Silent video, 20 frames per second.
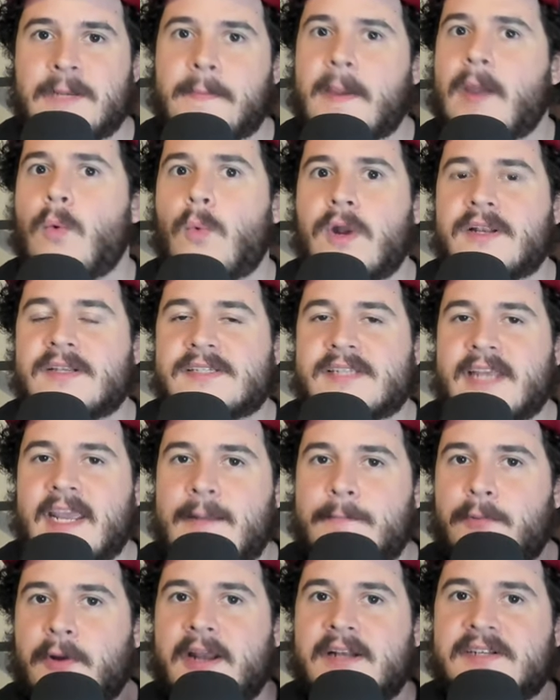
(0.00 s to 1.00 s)
I wouldn't say he
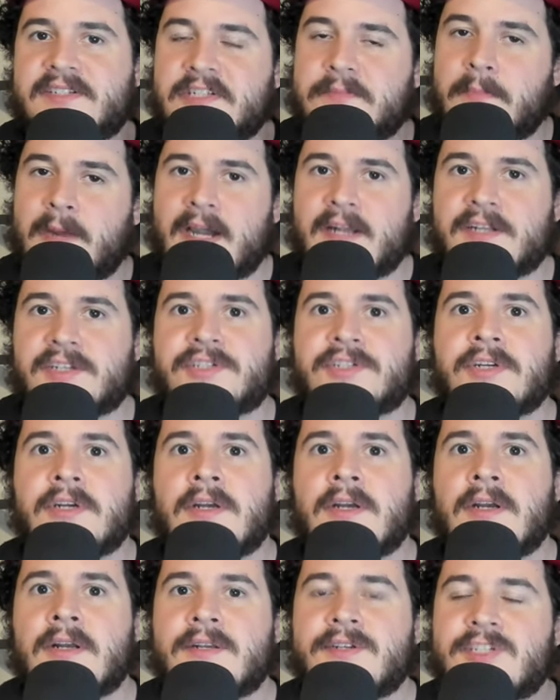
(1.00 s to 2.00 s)
brings as much
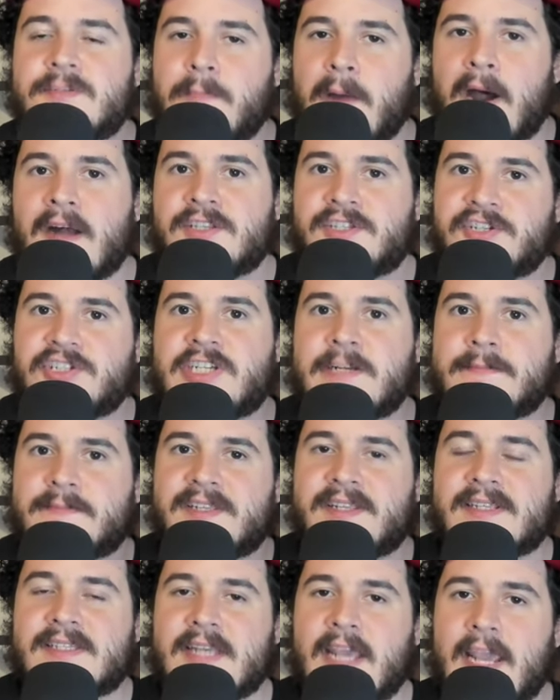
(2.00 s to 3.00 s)
sponsorship to the
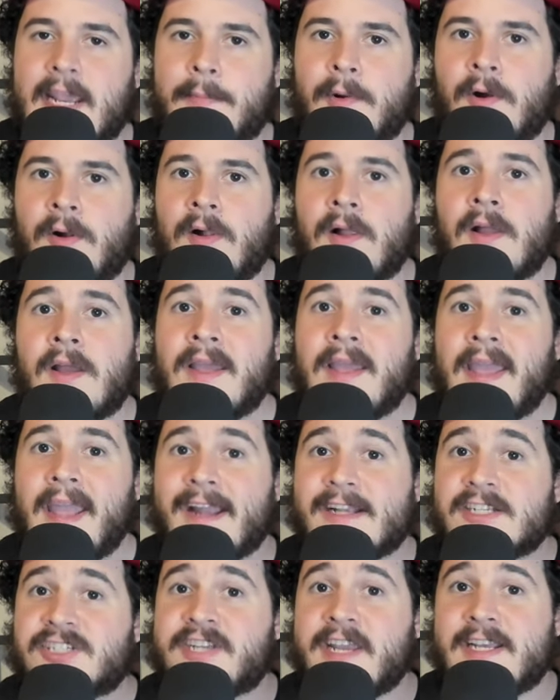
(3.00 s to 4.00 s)
table
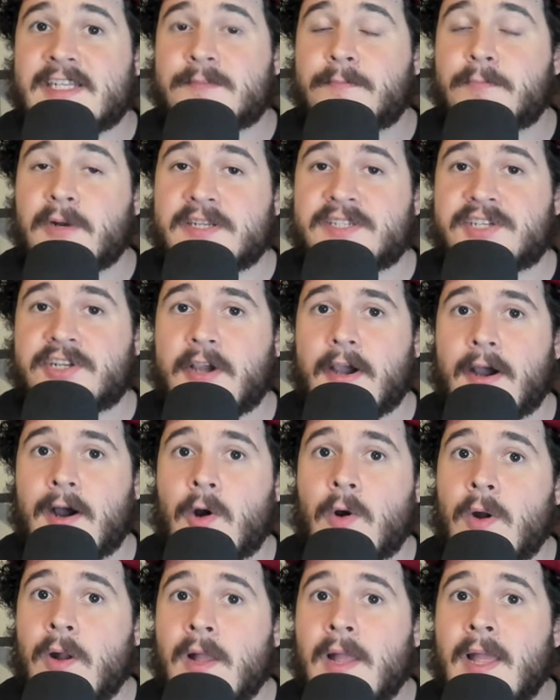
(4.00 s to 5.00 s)
as Chase Briscoe,